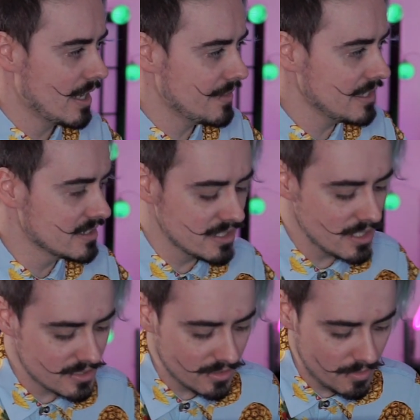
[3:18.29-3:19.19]
I think
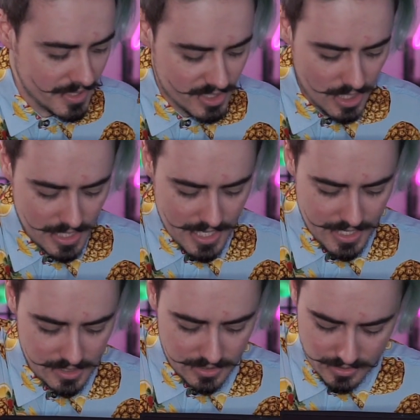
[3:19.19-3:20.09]
this is a little bit
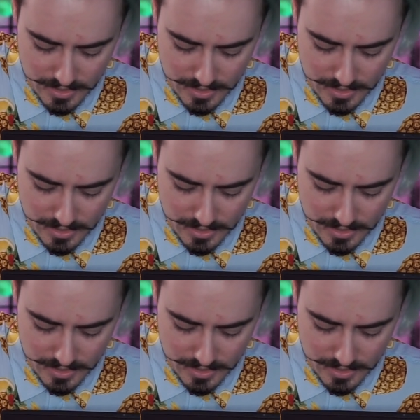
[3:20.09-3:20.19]
chunky here.